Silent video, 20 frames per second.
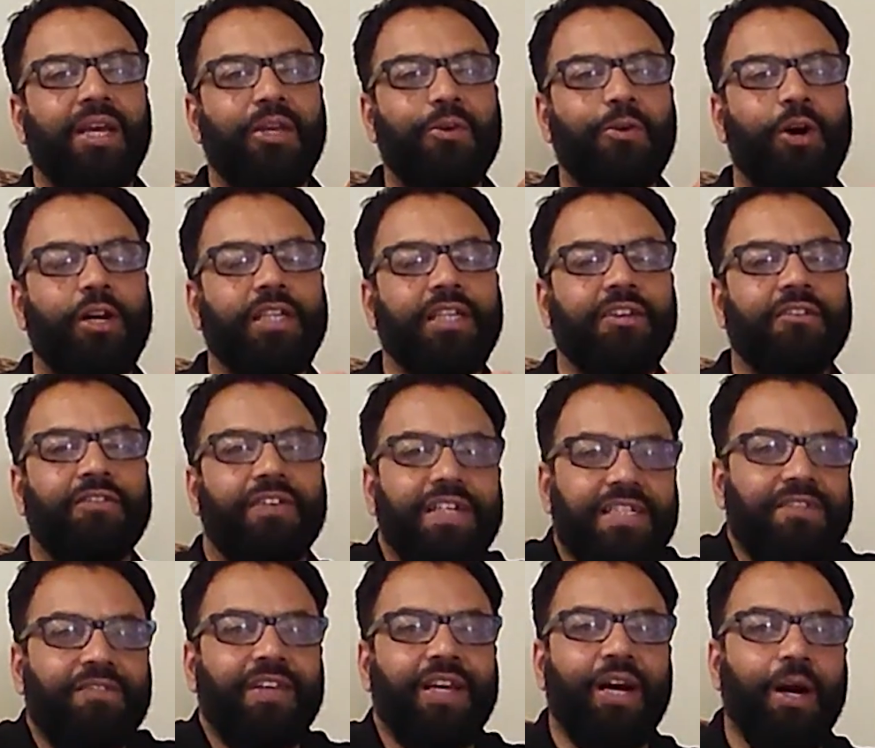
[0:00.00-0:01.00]
you are in the
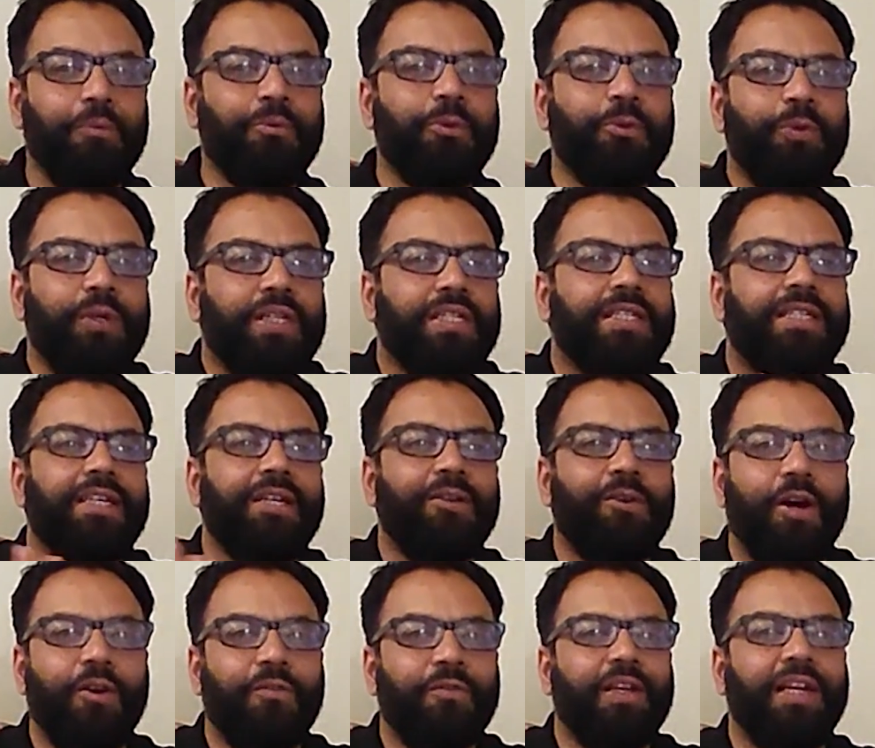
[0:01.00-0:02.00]
first week of June, and still you
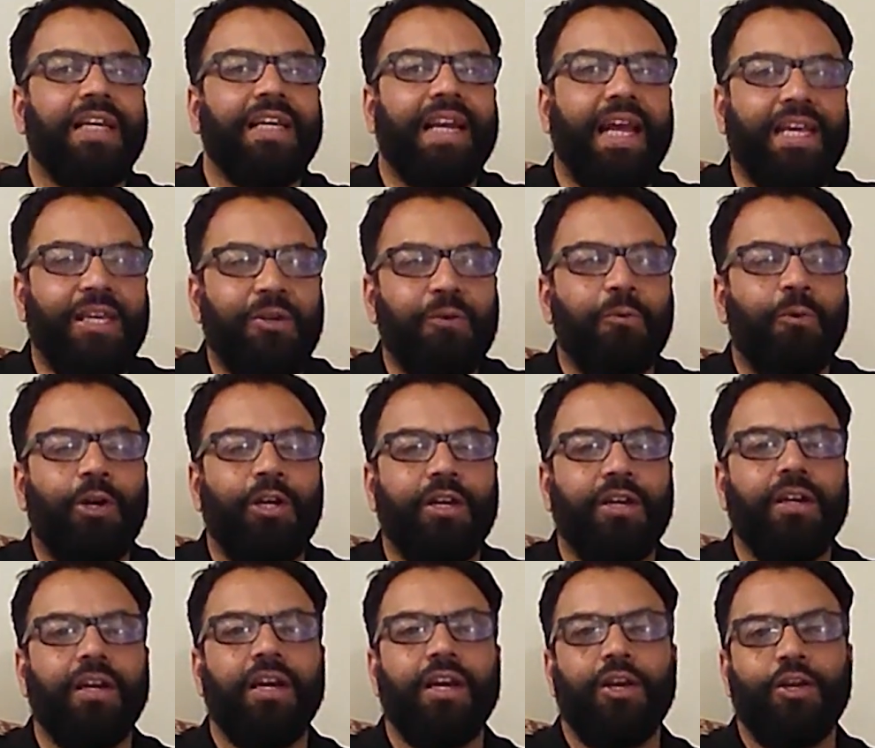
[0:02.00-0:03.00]
are feeling like you want
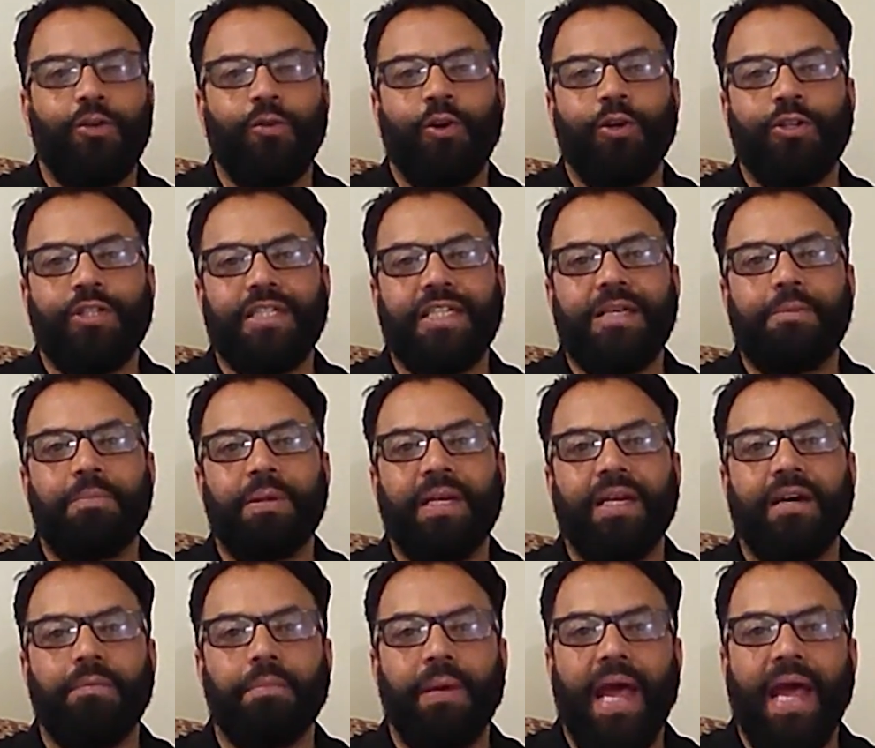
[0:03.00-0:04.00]
to sleep in
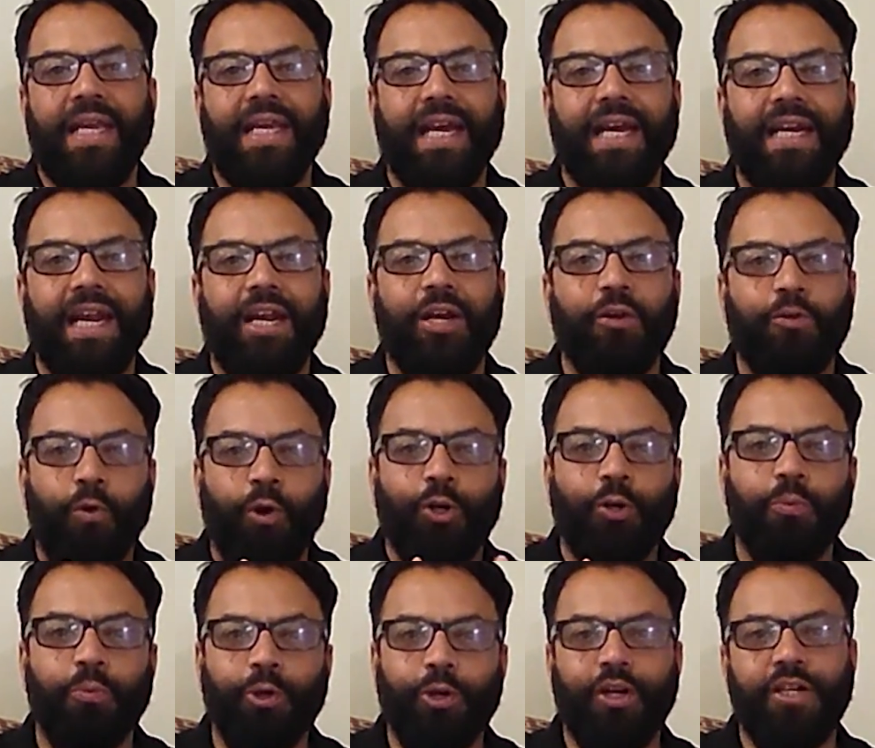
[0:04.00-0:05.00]
a blanket, and you want to
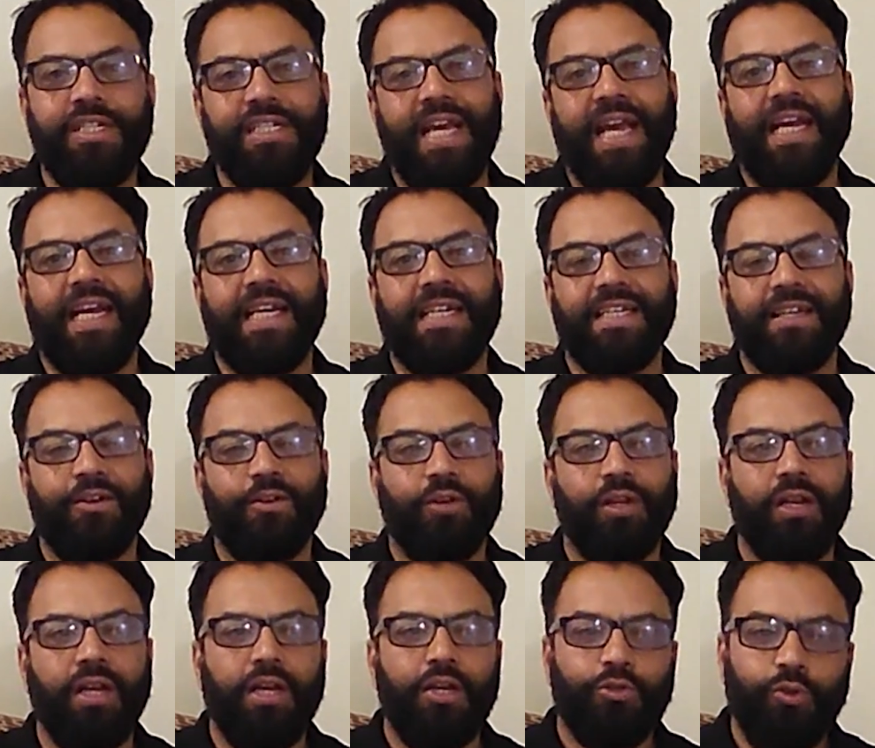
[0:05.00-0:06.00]
put on jackets and
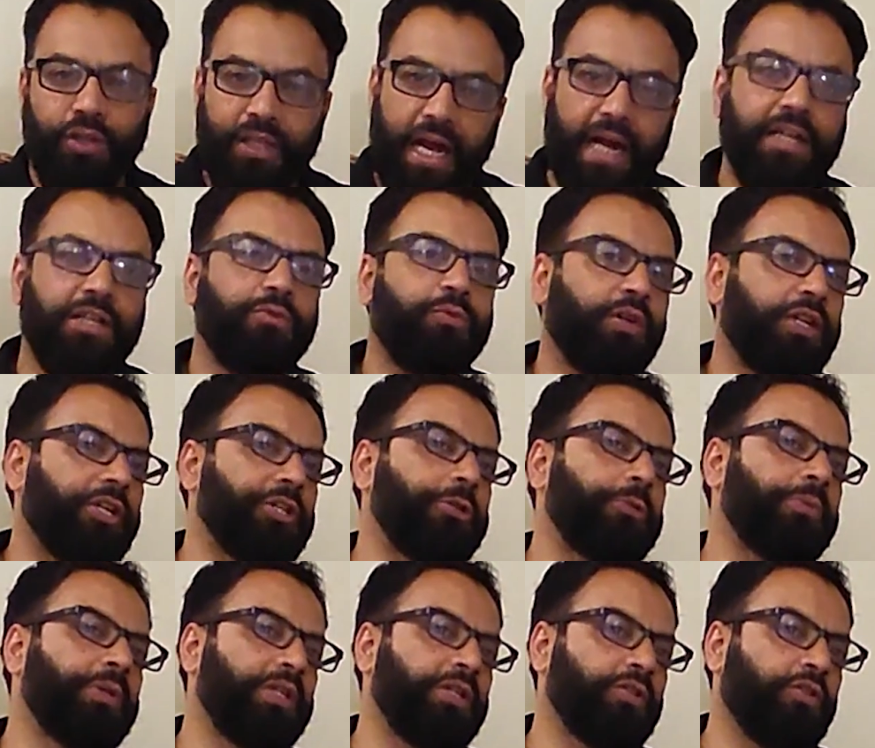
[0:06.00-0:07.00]
all. So that is what
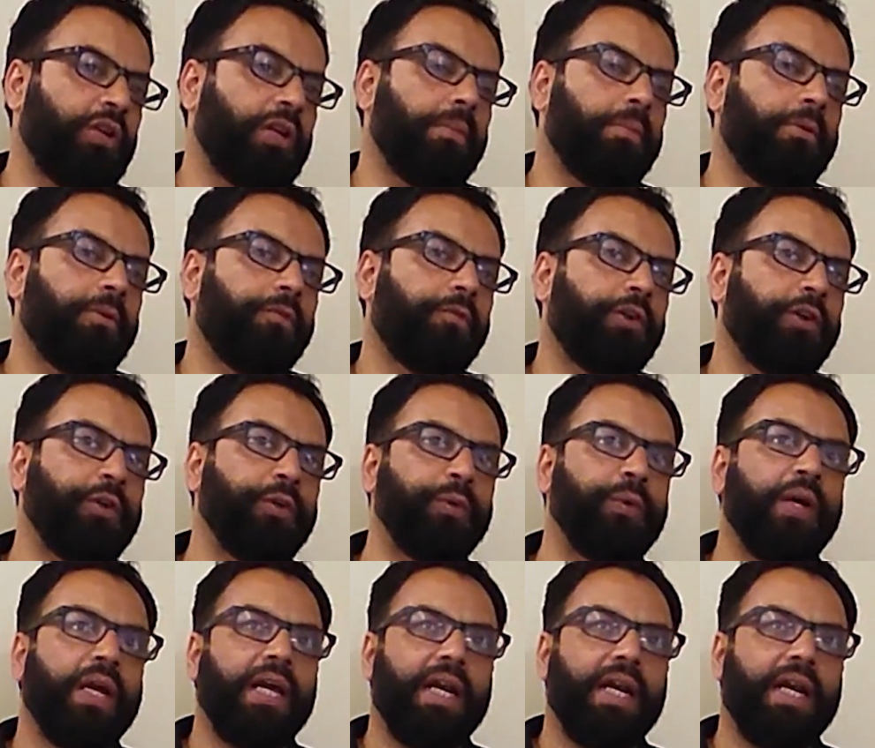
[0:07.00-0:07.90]
Kashmir is all about for you.